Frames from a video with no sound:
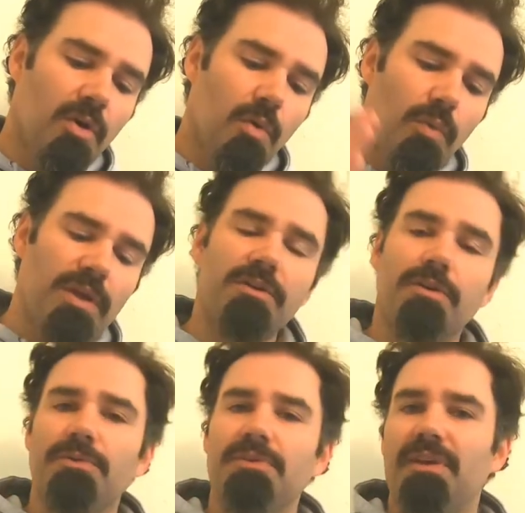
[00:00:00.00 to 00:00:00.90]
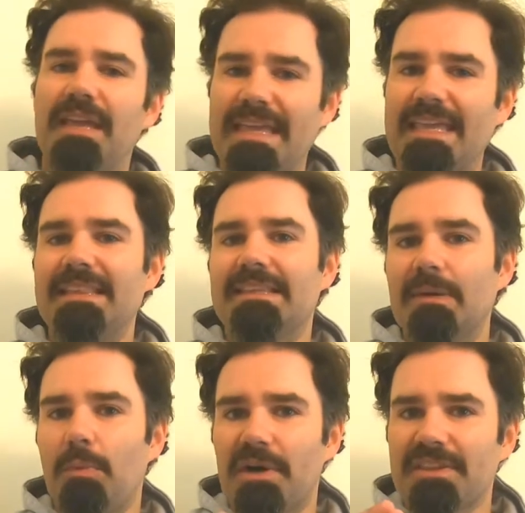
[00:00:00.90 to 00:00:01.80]
we are going to eat
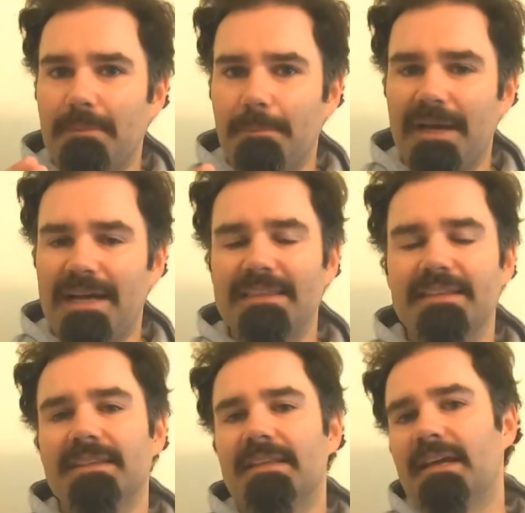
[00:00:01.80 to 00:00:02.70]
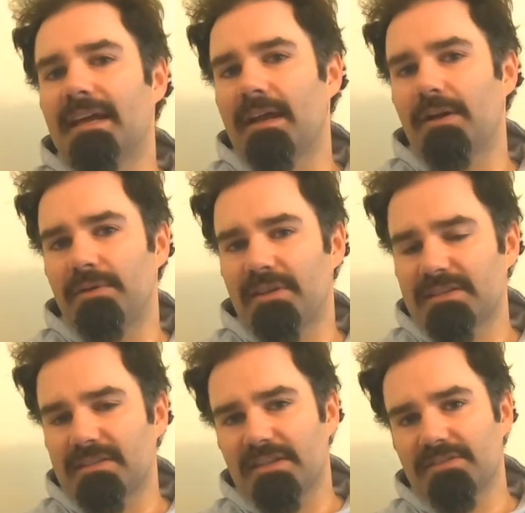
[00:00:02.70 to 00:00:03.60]
with abandon out of this
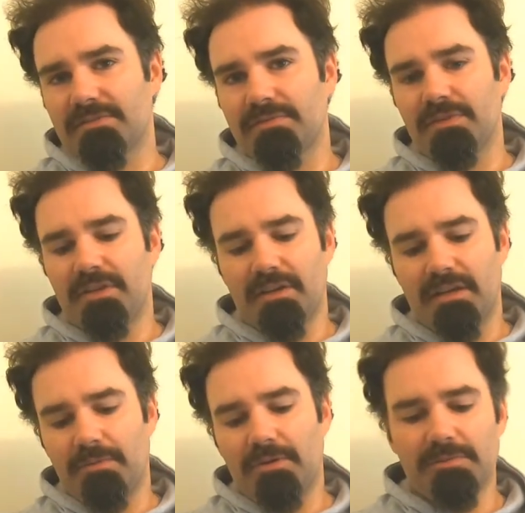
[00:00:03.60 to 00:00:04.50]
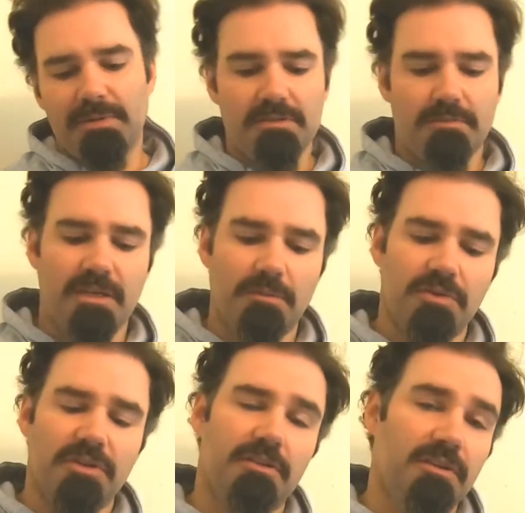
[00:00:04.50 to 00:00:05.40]
list of food here, and I'm going to spend some time looking
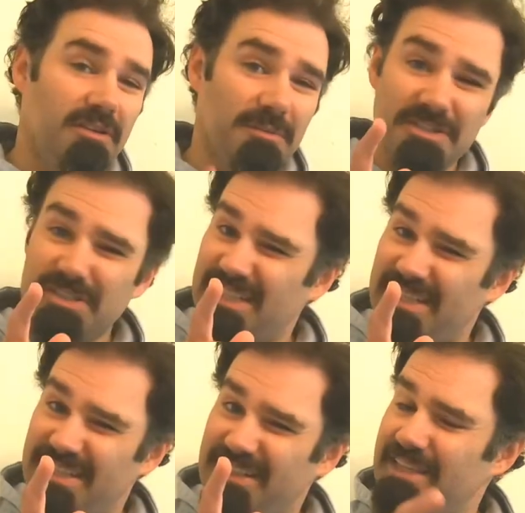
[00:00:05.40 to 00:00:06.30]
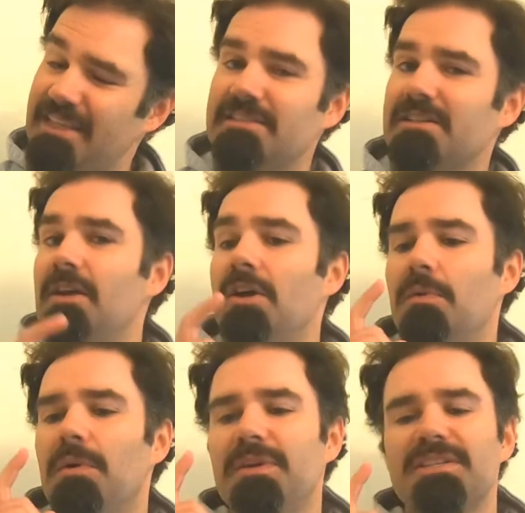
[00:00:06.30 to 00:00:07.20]
down here to make sure I tell you the right things.
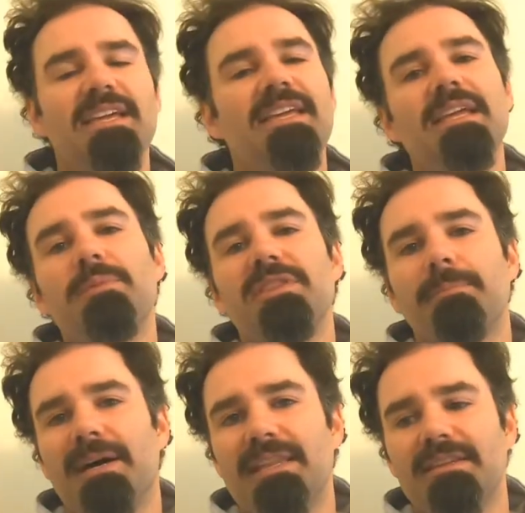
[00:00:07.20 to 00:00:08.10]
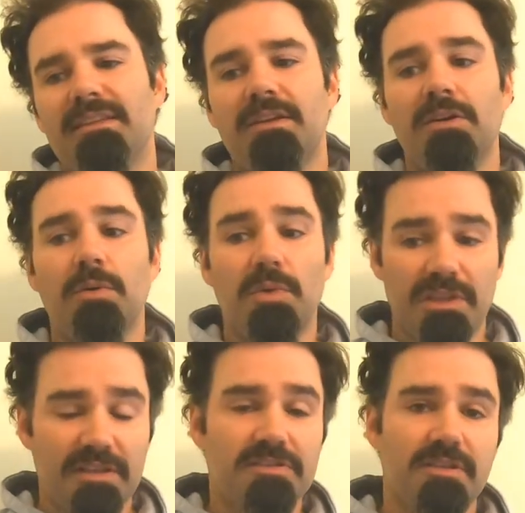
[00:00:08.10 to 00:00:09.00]
When we say eat with abandon, we
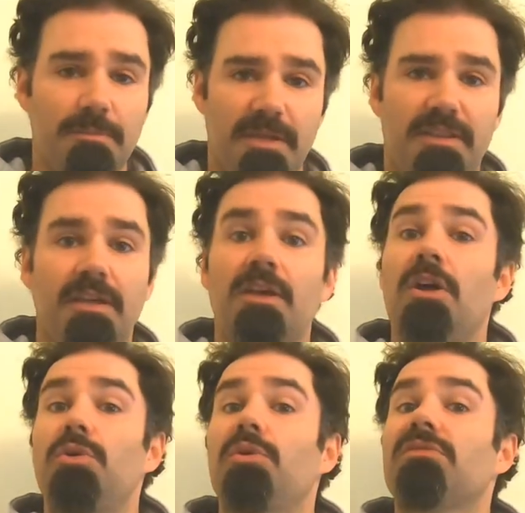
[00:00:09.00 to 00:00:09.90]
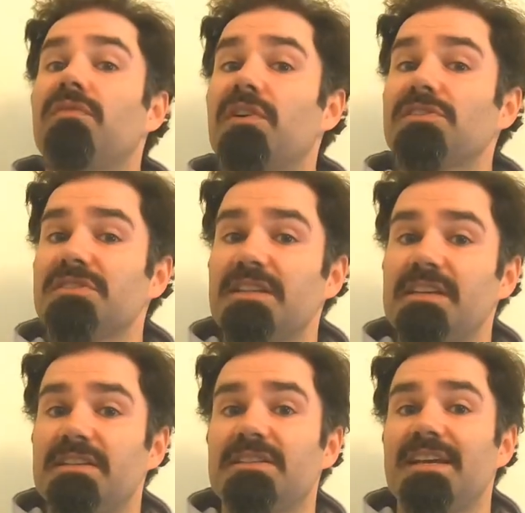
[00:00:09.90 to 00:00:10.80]
literally mean your first
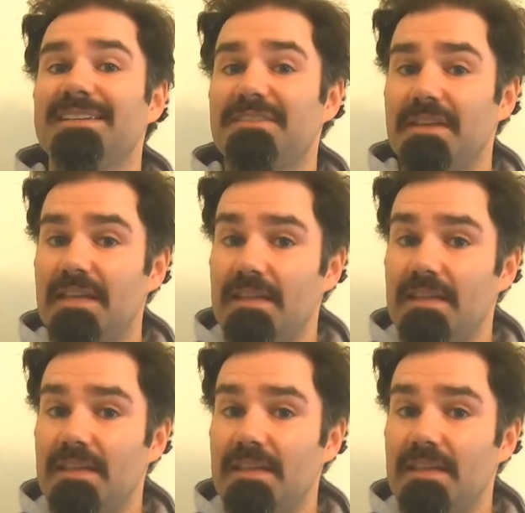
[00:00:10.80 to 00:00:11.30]
stage is to eat